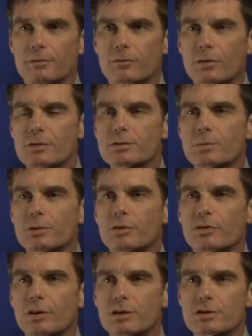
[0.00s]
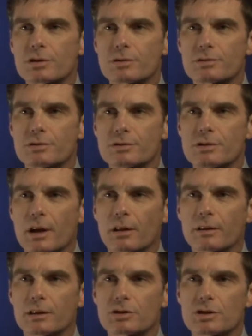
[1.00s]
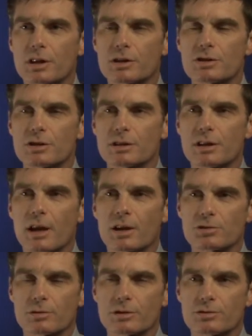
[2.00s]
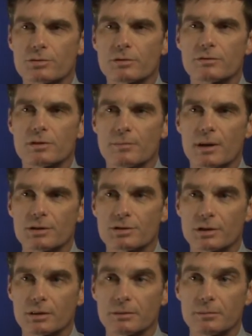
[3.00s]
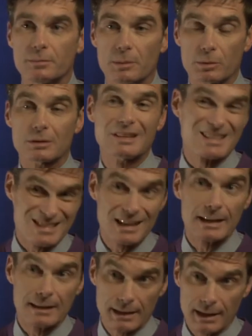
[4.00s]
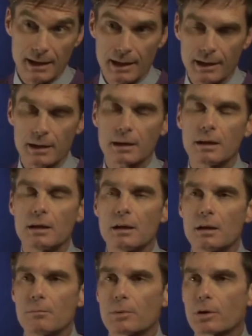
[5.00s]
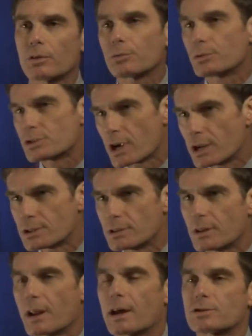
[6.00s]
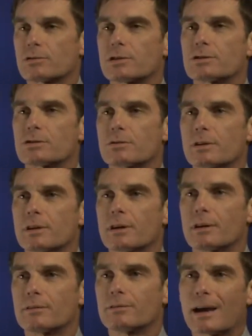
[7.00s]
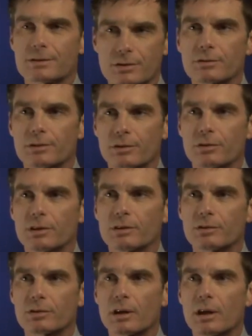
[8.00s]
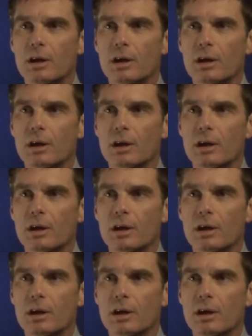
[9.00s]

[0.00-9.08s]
First, what the study shows is not only a change in the natural history of dementia, people are less likely to get it, but also a change in the natural history of vascular disease.